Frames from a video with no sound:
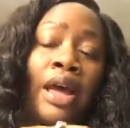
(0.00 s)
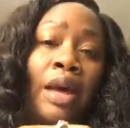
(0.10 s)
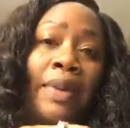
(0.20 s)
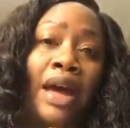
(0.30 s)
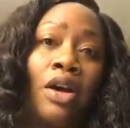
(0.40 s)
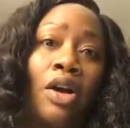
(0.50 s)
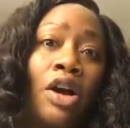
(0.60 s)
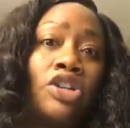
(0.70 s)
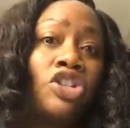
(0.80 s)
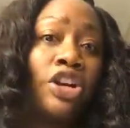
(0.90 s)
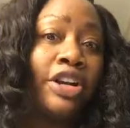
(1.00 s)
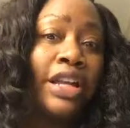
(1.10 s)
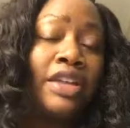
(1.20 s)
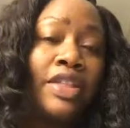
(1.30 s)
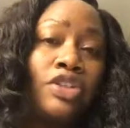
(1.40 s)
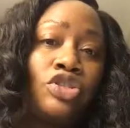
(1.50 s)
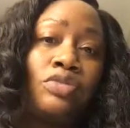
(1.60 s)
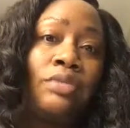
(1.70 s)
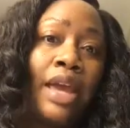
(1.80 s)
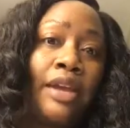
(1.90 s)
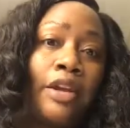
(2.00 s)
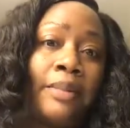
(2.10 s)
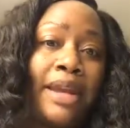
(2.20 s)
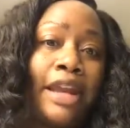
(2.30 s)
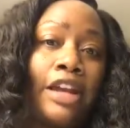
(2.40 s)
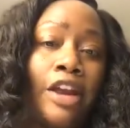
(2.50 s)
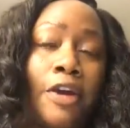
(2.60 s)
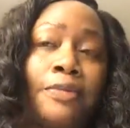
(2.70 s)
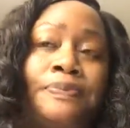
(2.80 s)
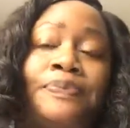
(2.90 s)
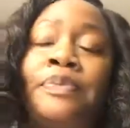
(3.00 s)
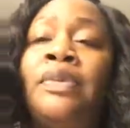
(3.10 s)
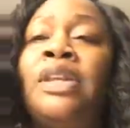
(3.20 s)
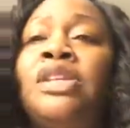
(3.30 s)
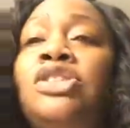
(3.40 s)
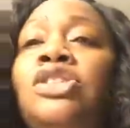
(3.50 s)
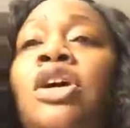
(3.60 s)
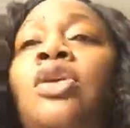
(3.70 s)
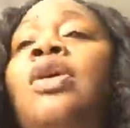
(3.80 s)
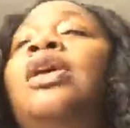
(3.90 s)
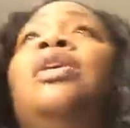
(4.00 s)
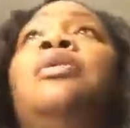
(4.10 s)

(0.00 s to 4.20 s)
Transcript: about our journey that you may or may not know. So